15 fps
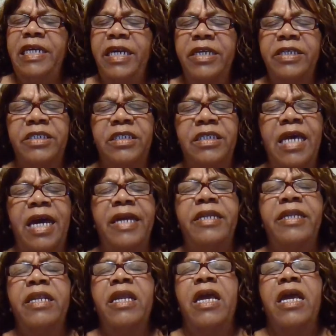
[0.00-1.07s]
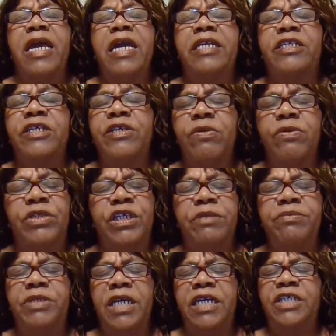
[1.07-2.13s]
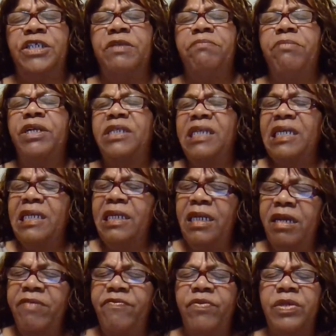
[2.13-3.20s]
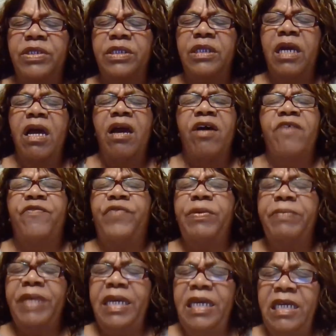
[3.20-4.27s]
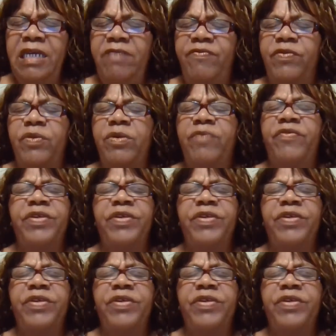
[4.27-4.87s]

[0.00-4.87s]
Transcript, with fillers: lead us not into no temptation, but deliver us from evil.